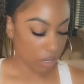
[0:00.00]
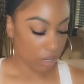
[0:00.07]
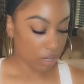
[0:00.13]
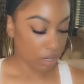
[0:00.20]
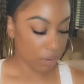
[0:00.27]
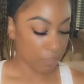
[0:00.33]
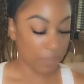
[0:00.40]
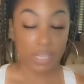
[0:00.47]

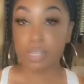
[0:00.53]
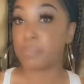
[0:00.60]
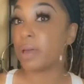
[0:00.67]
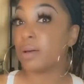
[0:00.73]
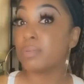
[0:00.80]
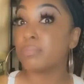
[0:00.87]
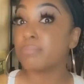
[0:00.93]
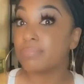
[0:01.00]
Miss Belt,
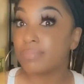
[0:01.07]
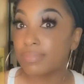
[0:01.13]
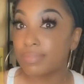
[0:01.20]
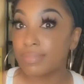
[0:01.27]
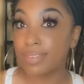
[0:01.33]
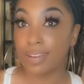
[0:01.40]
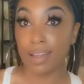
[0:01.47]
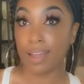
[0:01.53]

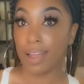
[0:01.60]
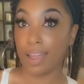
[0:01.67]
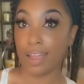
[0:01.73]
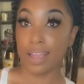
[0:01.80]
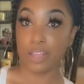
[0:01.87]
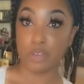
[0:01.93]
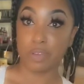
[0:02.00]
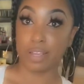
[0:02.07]
and you
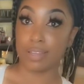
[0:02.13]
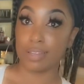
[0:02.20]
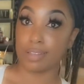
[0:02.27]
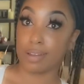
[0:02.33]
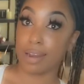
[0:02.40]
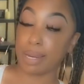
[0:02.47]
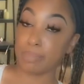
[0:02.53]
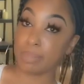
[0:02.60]
can get this on
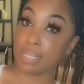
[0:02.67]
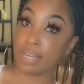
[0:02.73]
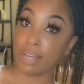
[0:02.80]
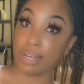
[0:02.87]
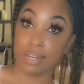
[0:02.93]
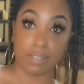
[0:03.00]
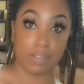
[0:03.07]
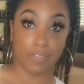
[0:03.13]
Amazon.
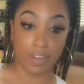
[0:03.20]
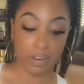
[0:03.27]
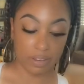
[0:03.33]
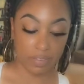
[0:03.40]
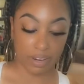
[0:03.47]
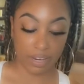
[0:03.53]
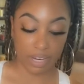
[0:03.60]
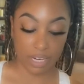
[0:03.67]
It's very, very
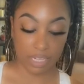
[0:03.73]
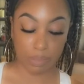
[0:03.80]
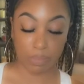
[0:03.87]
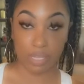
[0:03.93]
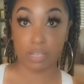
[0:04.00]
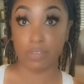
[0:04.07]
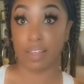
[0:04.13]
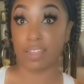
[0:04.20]
inexpensive.
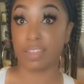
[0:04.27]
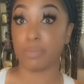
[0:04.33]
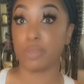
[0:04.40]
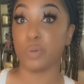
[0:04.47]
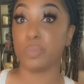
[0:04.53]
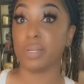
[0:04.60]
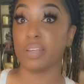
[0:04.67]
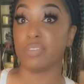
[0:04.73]
I do
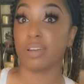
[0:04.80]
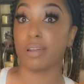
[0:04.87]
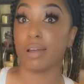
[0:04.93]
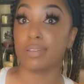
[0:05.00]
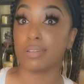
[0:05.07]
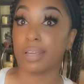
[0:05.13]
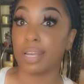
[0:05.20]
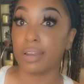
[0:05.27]
believe you can also
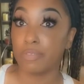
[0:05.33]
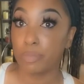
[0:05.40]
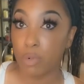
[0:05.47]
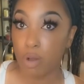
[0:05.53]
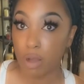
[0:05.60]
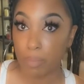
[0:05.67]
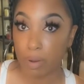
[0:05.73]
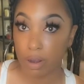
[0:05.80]
get it from
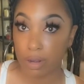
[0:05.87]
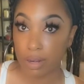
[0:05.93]
Walmart.